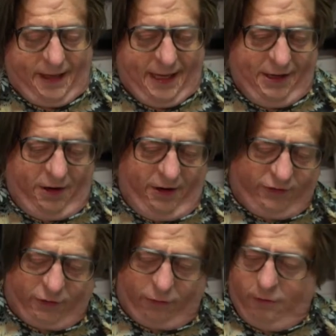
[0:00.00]
and they all
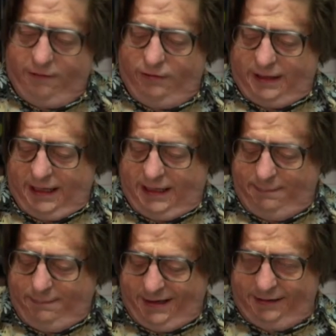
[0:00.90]
sort of look a
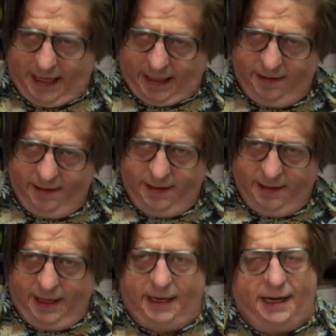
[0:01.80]
bit alike.
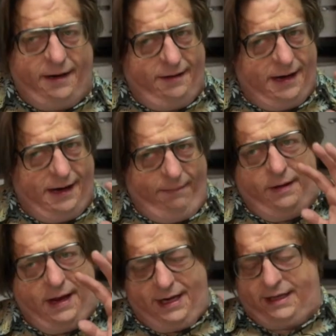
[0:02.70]
And not
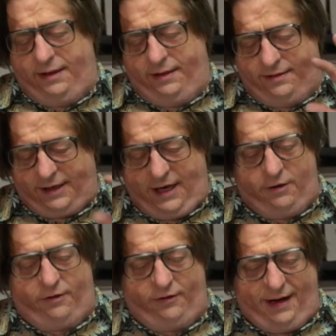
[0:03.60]
knocking the
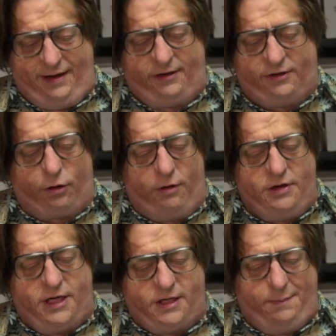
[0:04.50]
character design. I think it's
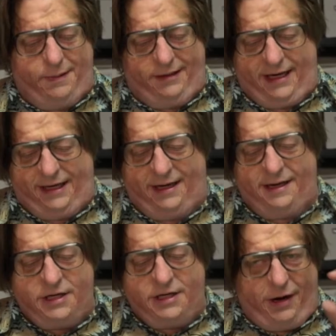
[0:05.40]
gorgeous, but like
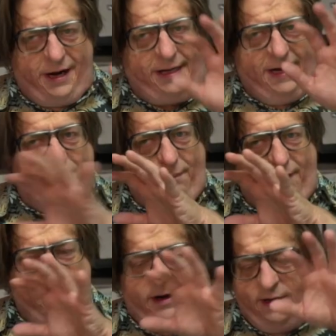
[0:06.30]
trying to keep
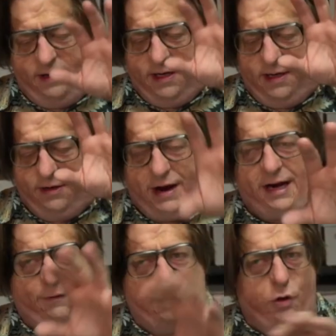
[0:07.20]

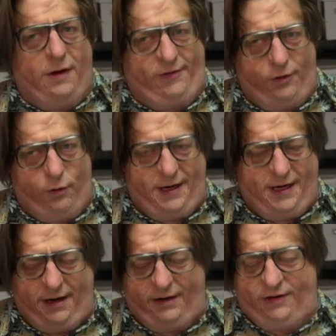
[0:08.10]
track of who is who in
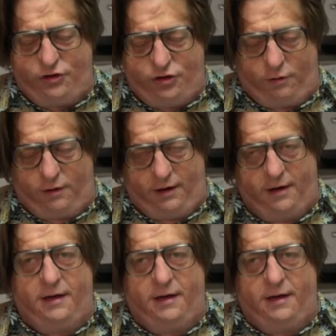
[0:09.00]
here is a chore.